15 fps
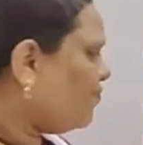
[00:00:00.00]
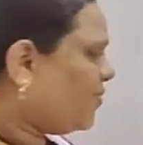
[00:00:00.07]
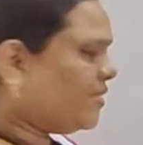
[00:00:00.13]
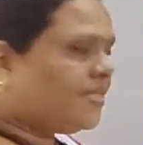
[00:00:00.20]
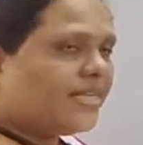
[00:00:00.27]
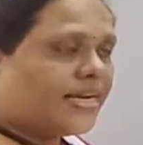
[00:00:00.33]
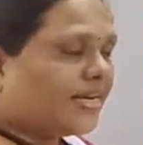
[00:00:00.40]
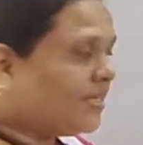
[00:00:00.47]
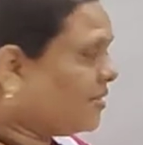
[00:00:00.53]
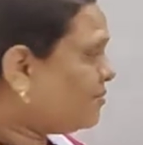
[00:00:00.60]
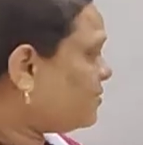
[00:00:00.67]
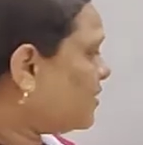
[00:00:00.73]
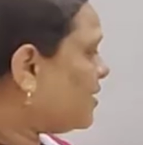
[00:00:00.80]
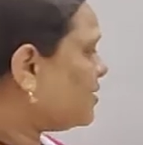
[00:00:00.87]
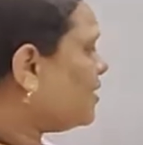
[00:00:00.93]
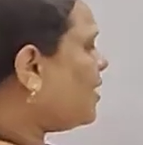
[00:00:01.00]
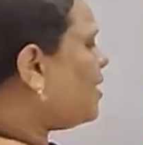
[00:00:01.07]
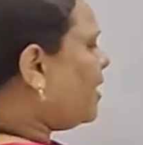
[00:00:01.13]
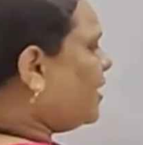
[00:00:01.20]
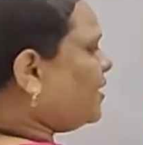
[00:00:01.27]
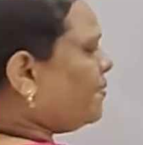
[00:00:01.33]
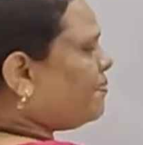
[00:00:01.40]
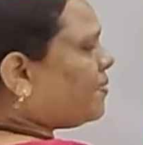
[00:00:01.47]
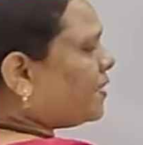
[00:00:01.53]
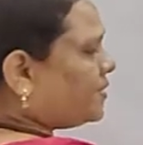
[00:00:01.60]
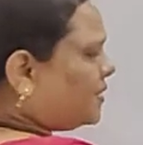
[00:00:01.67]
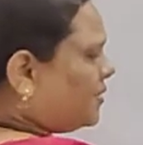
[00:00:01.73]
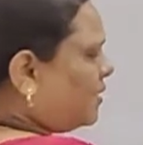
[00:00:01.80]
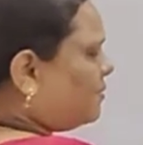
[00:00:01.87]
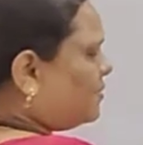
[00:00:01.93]
this negative charge. And if
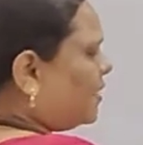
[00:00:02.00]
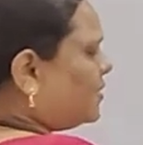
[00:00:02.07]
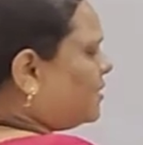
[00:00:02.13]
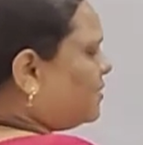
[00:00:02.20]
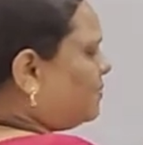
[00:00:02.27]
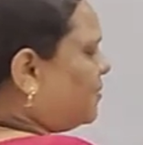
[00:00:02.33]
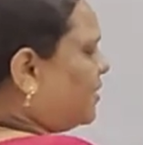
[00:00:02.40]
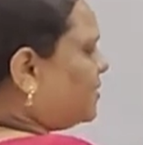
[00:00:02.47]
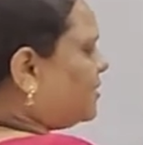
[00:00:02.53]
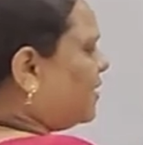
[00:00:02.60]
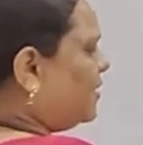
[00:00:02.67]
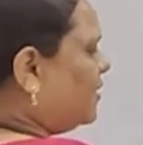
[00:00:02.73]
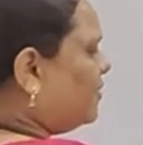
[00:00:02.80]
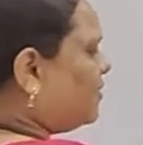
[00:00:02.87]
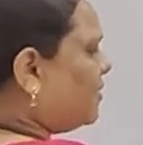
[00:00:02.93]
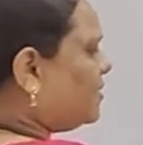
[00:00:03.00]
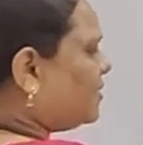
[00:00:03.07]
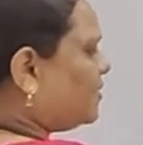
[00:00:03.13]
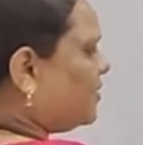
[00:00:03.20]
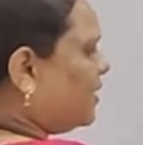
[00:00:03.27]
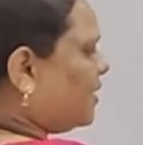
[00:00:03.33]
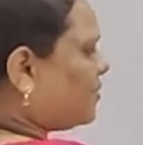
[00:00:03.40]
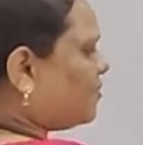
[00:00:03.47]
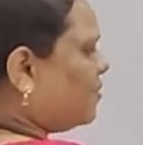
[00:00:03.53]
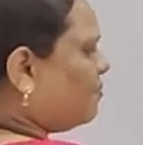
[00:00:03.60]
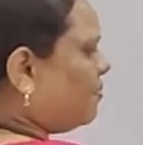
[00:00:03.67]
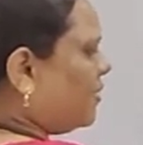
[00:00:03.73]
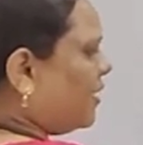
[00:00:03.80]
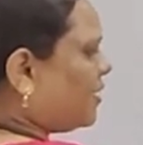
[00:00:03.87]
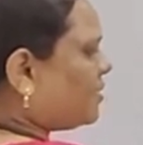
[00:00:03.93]
positive charge is present, then this
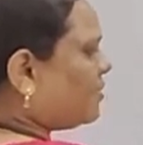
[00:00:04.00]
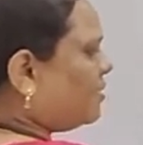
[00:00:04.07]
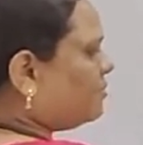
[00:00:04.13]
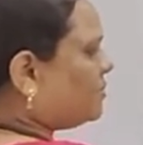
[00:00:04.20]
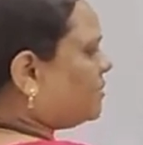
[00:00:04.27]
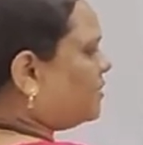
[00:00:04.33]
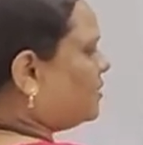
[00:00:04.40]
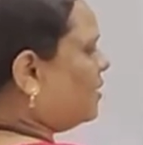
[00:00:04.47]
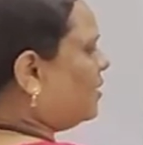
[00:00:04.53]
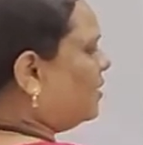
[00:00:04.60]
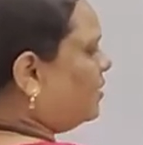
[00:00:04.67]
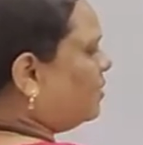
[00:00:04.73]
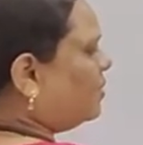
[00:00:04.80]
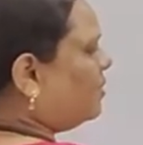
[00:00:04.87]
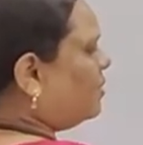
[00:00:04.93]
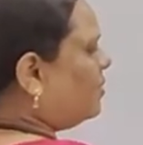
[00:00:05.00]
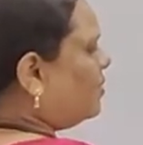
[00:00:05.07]
electron pair comes here.